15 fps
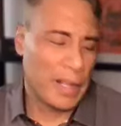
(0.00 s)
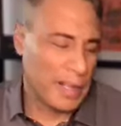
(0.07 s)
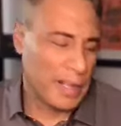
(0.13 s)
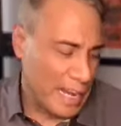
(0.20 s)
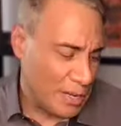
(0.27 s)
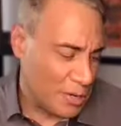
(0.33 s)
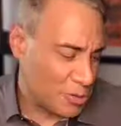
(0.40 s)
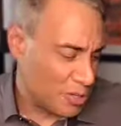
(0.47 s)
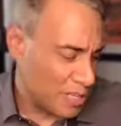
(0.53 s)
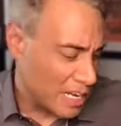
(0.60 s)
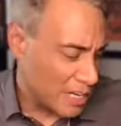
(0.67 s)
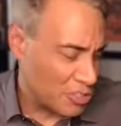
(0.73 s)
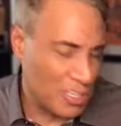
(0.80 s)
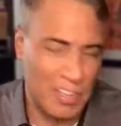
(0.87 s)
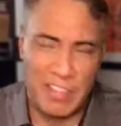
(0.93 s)
a kind of
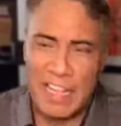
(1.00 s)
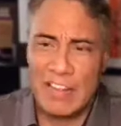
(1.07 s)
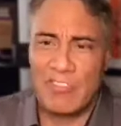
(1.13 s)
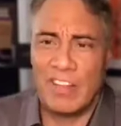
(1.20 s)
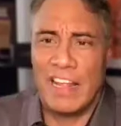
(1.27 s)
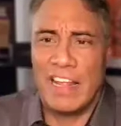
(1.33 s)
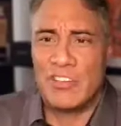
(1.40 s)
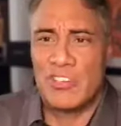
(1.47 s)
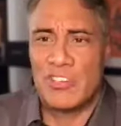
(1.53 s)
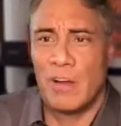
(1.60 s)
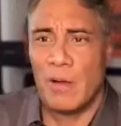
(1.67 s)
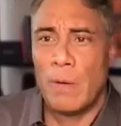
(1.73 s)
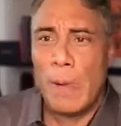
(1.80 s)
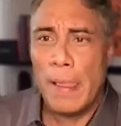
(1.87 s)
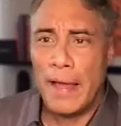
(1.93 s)
introduction. Thanks a lot,
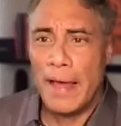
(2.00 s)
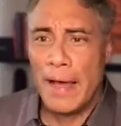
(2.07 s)
Joe.